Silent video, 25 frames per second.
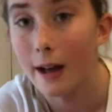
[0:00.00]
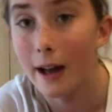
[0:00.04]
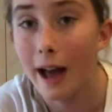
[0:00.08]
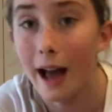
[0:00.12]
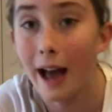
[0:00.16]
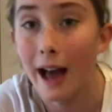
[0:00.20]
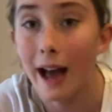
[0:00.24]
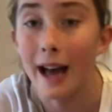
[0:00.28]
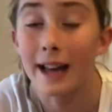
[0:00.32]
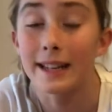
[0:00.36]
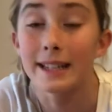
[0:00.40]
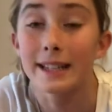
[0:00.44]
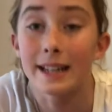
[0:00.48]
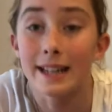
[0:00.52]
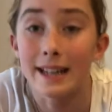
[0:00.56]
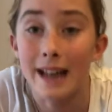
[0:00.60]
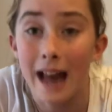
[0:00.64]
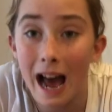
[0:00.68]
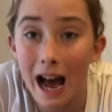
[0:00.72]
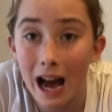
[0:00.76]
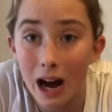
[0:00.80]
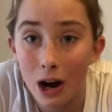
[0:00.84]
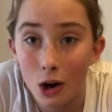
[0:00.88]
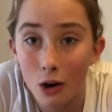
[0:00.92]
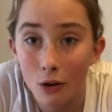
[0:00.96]
And
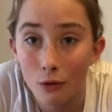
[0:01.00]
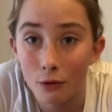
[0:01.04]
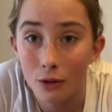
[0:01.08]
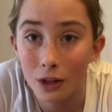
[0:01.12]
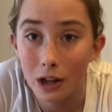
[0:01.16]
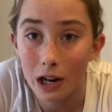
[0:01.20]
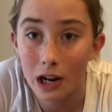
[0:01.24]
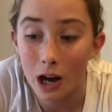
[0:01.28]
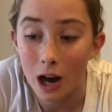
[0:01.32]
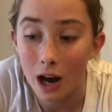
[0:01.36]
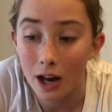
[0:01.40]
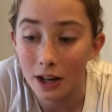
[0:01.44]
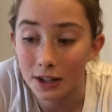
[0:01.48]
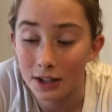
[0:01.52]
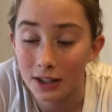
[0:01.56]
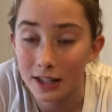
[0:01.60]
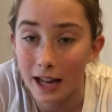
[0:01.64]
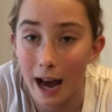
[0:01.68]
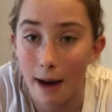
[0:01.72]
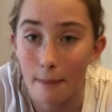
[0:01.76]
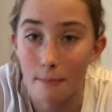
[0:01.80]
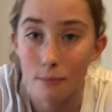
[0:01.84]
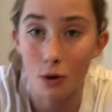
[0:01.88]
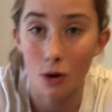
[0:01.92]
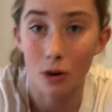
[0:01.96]
now for the last
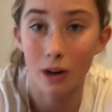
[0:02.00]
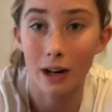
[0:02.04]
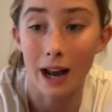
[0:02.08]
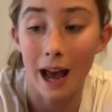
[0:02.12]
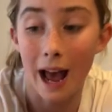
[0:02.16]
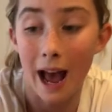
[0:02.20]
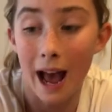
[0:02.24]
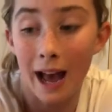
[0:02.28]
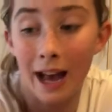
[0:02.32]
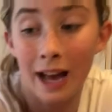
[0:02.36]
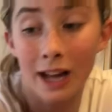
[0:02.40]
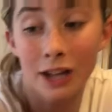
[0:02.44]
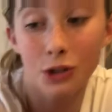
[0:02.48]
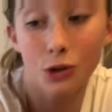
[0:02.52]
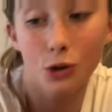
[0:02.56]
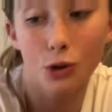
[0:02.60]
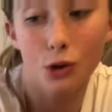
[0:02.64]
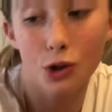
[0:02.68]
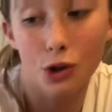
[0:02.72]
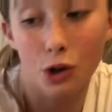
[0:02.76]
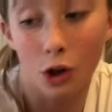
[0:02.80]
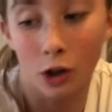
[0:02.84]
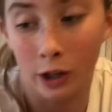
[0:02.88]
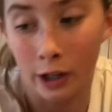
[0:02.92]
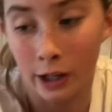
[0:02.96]
step, you're gonna add your
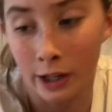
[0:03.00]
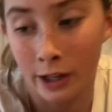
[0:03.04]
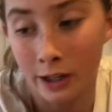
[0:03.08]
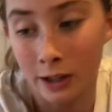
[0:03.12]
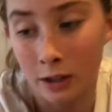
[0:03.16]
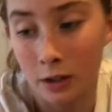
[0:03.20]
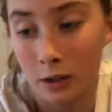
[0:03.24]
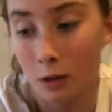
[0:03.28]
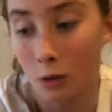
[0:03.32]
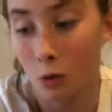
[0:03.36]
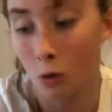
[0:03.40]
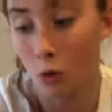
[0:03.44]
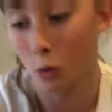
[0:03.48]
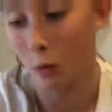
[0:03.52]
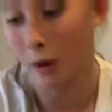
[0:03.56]
yogurt or